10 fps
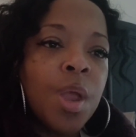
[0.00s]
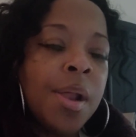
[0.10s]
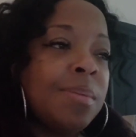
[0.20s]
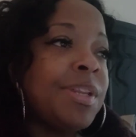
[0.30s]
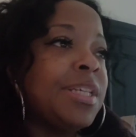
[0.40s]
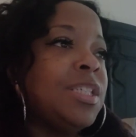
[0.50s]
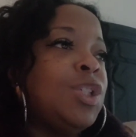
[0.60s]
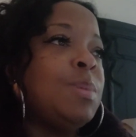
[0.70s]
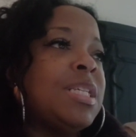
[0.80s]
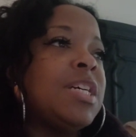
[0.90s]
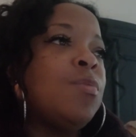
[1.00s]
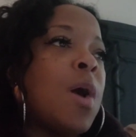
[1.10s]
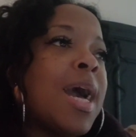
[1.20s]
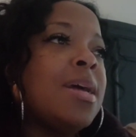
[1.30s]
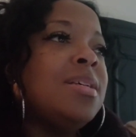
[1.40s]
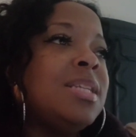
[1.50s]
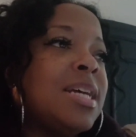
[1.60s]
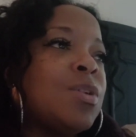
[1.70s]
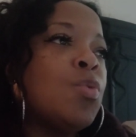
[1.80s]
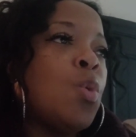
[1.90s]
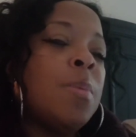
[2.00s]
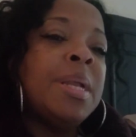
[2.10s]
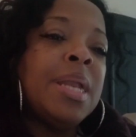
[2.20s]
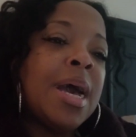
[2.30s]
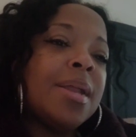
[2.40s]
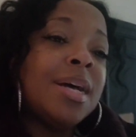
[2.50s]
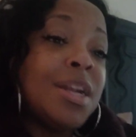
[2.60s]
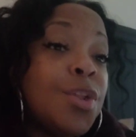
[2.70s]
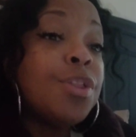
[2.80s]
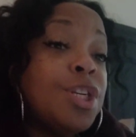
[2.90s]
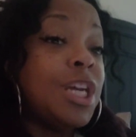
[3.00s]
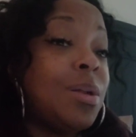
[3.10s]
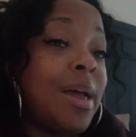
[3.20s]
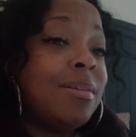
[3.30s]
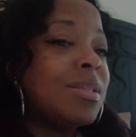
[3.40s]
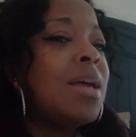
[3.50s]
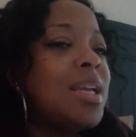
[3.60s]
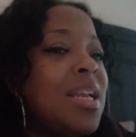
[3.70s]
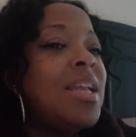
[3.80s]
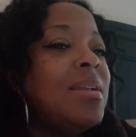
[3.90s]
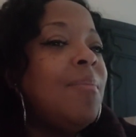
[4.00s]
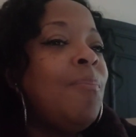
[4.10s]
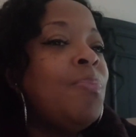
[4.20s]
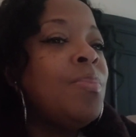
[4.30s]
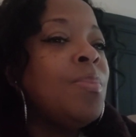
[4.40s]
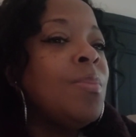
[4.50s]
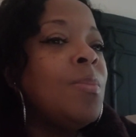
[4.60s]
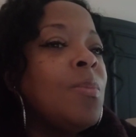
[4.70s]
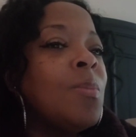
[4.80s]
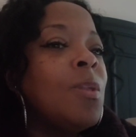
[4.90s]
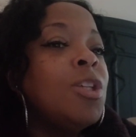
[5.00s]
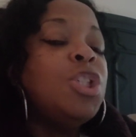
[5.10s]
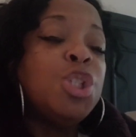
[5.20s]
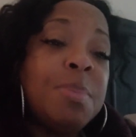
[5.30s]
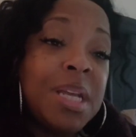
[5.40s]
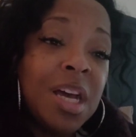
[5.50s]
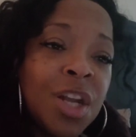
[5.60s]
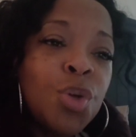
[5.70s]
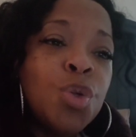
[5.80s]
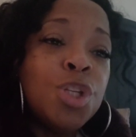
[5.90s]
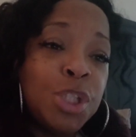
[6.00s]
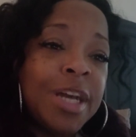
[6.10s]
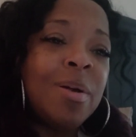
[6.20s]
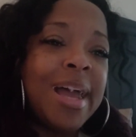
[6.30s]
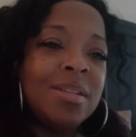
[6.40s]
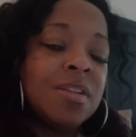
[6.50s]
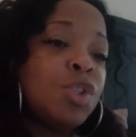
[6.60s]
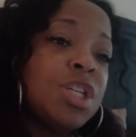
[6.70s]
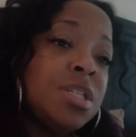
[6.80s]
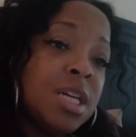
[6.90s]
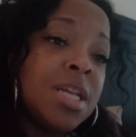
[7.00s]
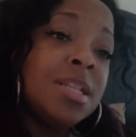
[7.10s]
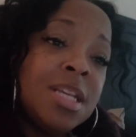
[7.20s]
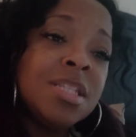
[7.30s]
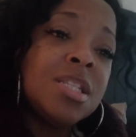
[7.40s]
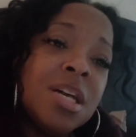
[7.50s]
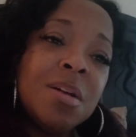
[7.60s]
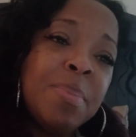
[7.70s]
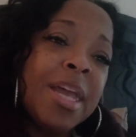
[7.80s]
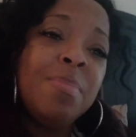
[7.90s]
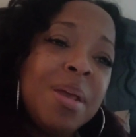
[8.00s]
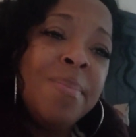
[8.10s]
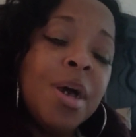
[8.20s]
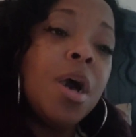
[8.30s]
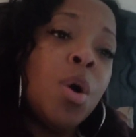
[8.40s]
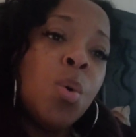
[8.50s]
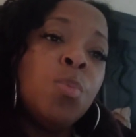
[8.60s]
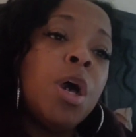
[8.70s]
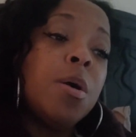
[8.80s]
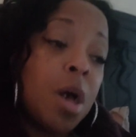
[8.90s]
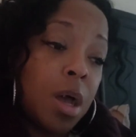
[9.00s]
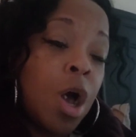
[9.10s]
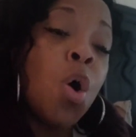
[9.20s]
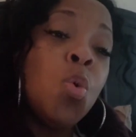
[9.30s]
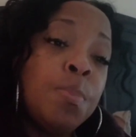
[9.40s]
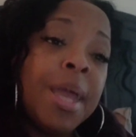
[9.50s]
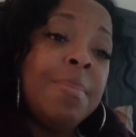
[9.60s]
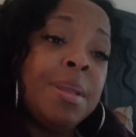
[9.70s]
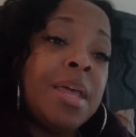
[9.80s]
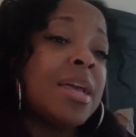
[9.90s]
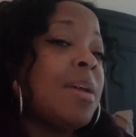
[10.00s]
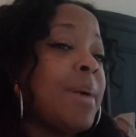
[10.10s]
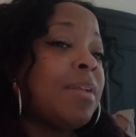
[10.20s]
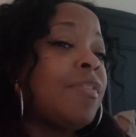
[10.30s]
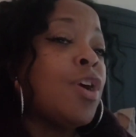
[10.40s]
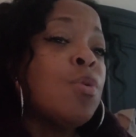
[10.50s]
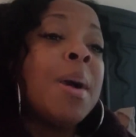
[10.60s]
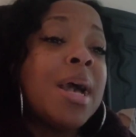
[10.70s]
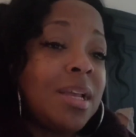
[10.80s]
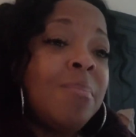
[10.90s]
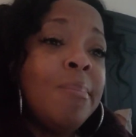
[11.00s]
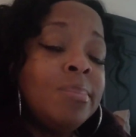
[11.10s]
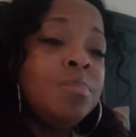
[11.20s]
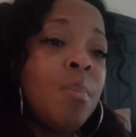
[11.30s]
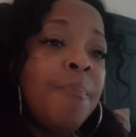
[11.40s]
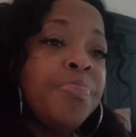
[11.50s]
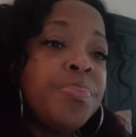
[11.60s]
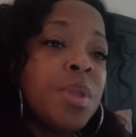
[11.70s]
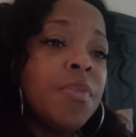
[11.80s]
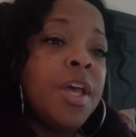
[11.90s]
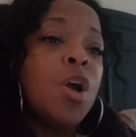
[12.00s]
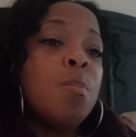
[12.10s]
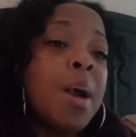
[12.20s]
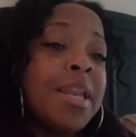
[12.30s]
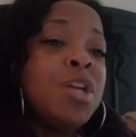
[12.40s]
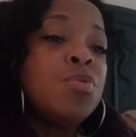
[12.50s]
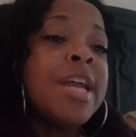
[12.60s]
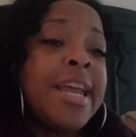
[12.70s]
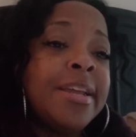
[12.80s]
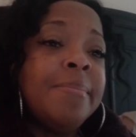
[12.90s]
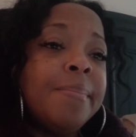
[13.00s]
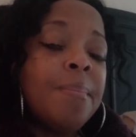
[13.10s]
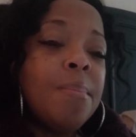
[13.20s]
And I'm thinking to myself, why is that woman not under the jailhouse? Not in it. She should be under the jailhouse. If she done this to her baby, her own baby that came out of her body, that her body created,